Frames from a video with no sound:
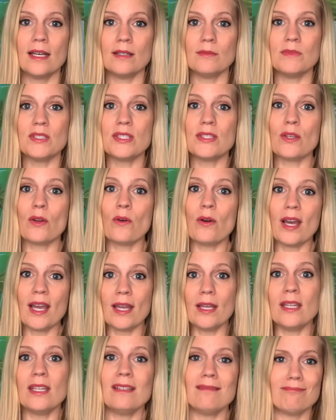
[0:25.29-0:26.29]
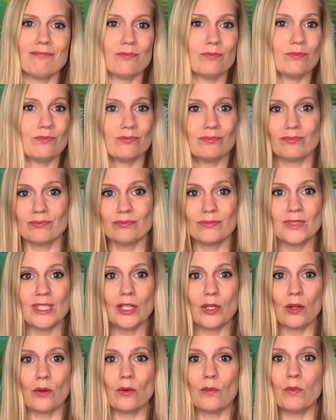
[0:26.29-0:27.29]
So I
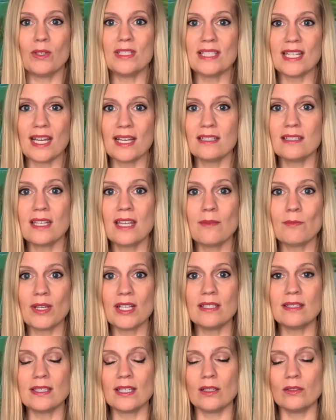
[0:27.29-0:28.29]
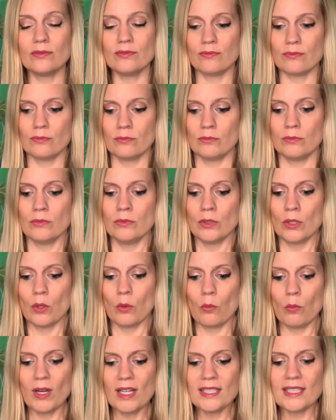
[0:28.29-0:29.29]
was asking myself,
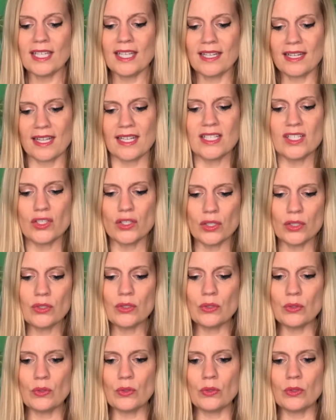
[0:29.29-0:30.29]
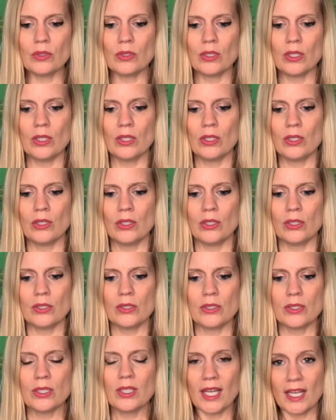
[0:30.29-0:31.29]
what can I do
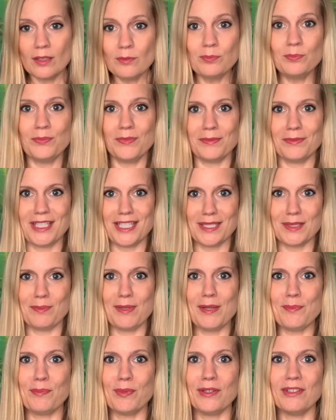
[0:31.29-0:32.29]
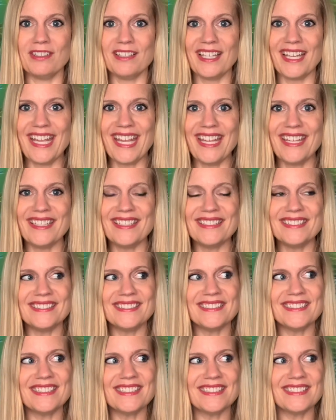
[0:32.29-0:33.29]
to help these people?
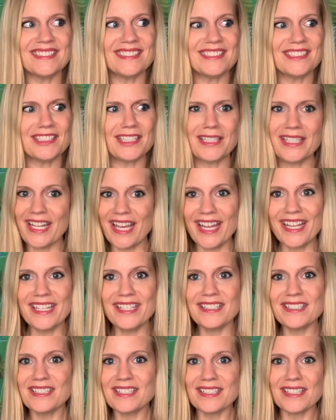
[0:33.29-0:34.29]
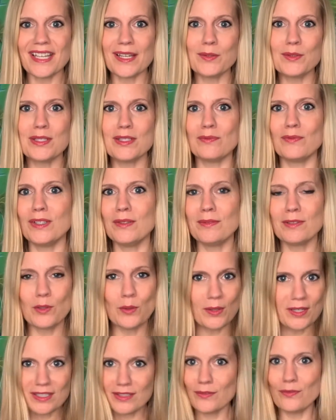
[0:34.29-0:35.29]
And tonight I was
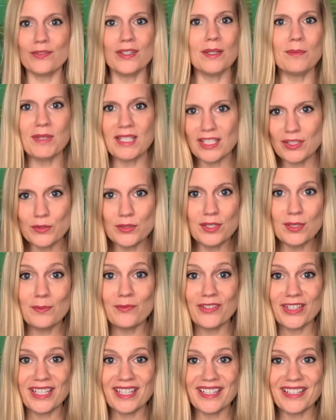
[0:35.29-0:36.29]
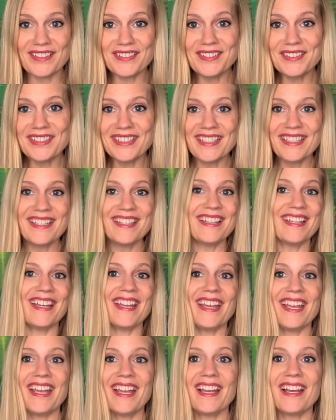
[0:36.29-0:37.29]
going to film a YouTube video,
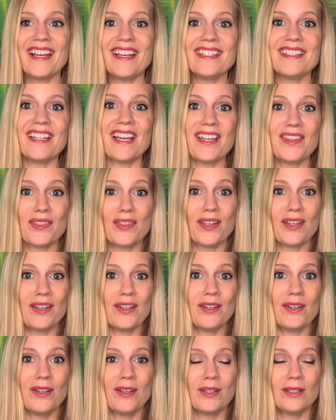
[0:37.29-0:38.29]
and I thought,